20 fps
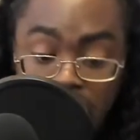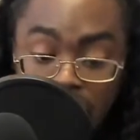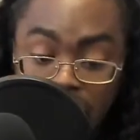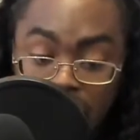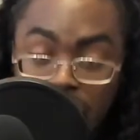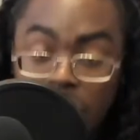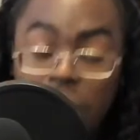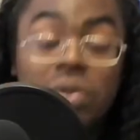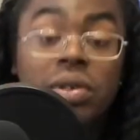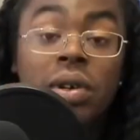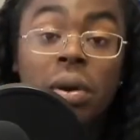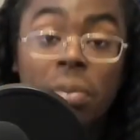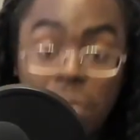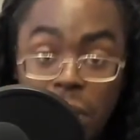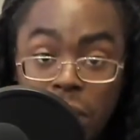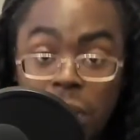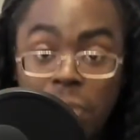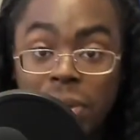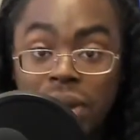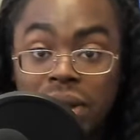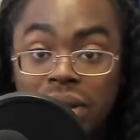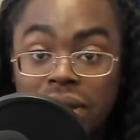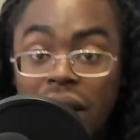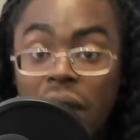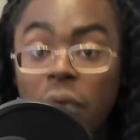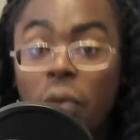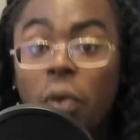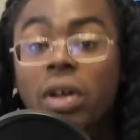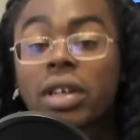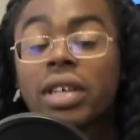And that was on purpose.
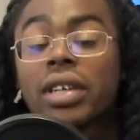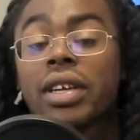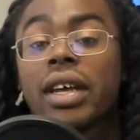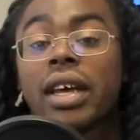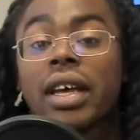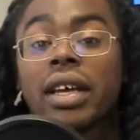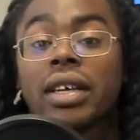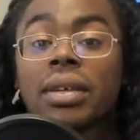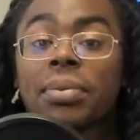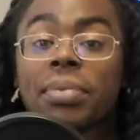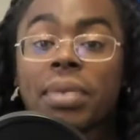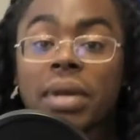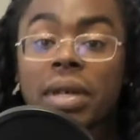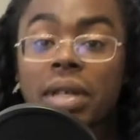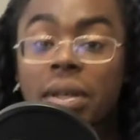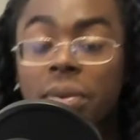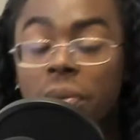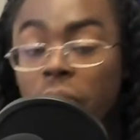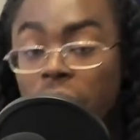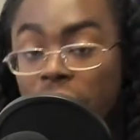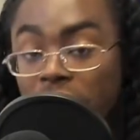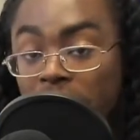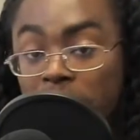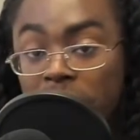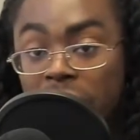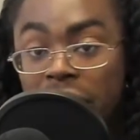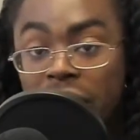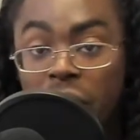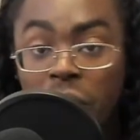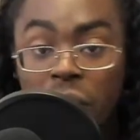I wanted something a little more
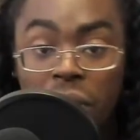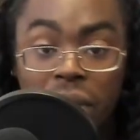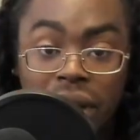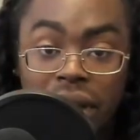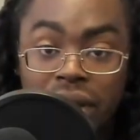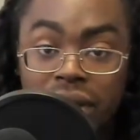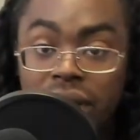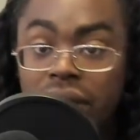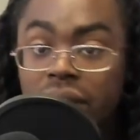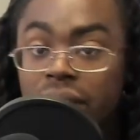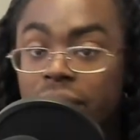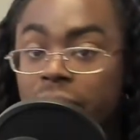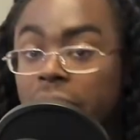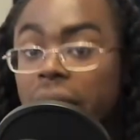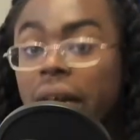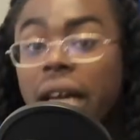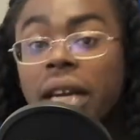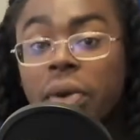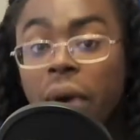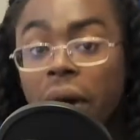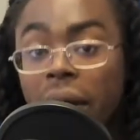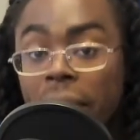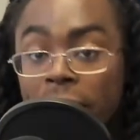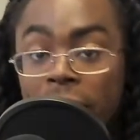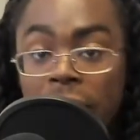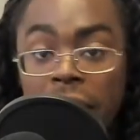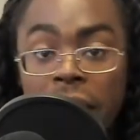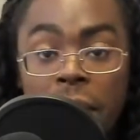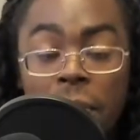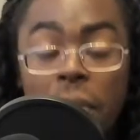family oriented. But anyway,
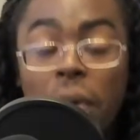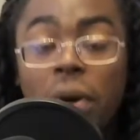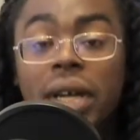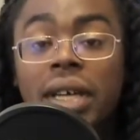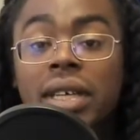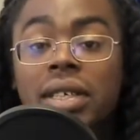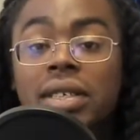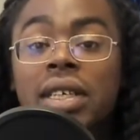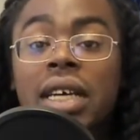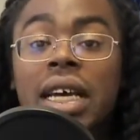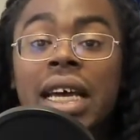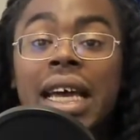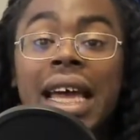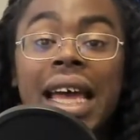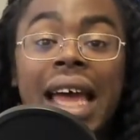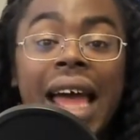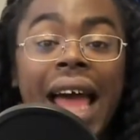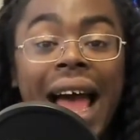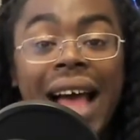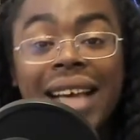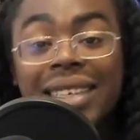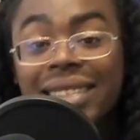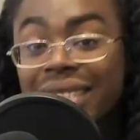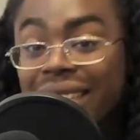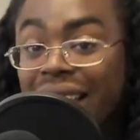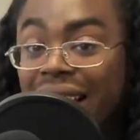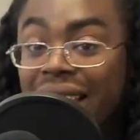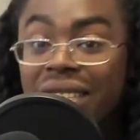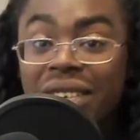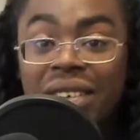point is, has
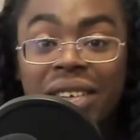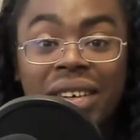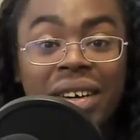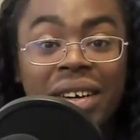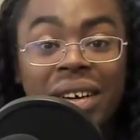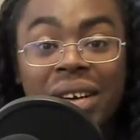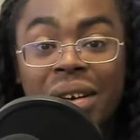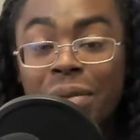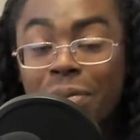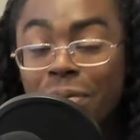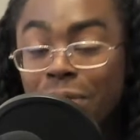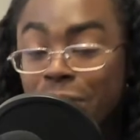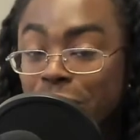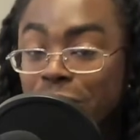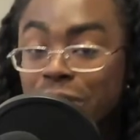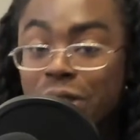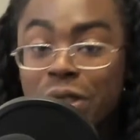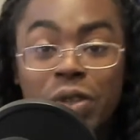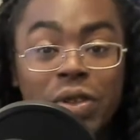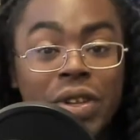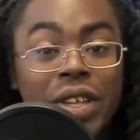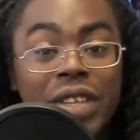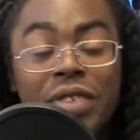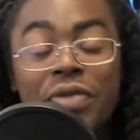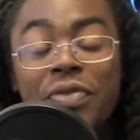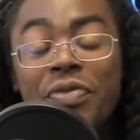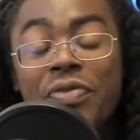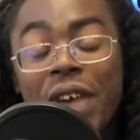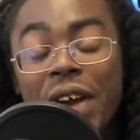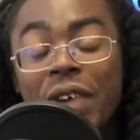leather, Bluetooth. It's a
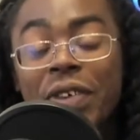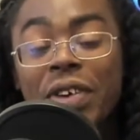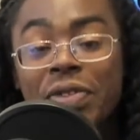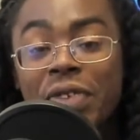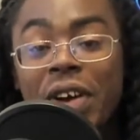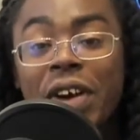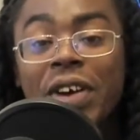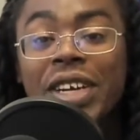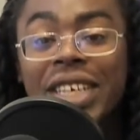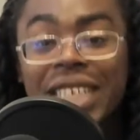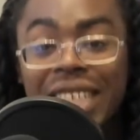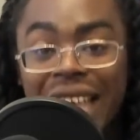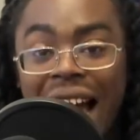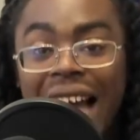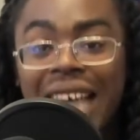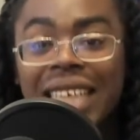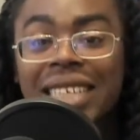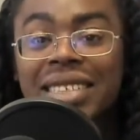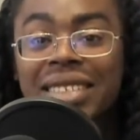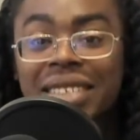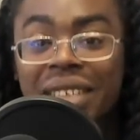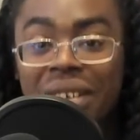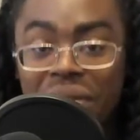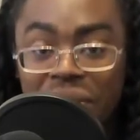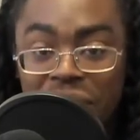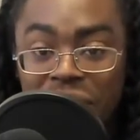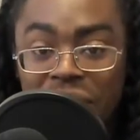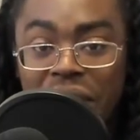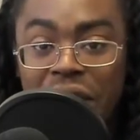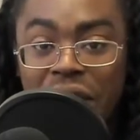very, very nice
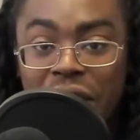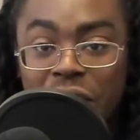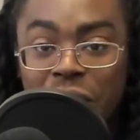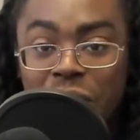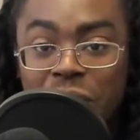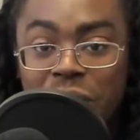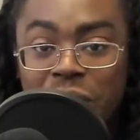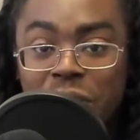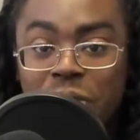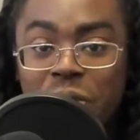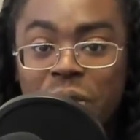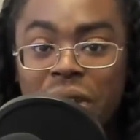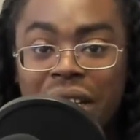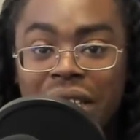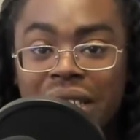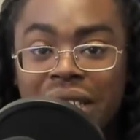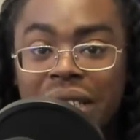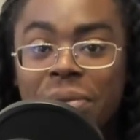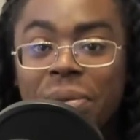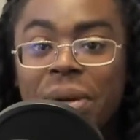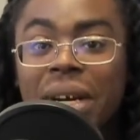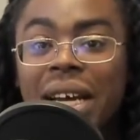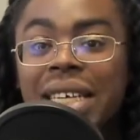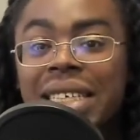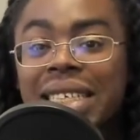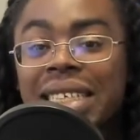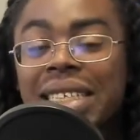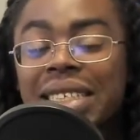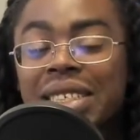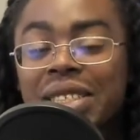vehicle is what I did. But I
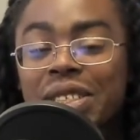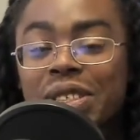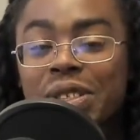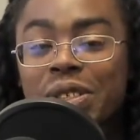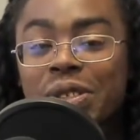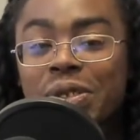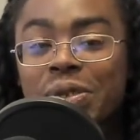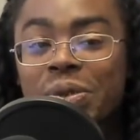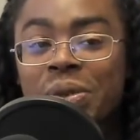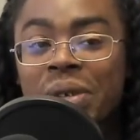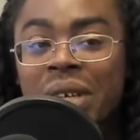didn't do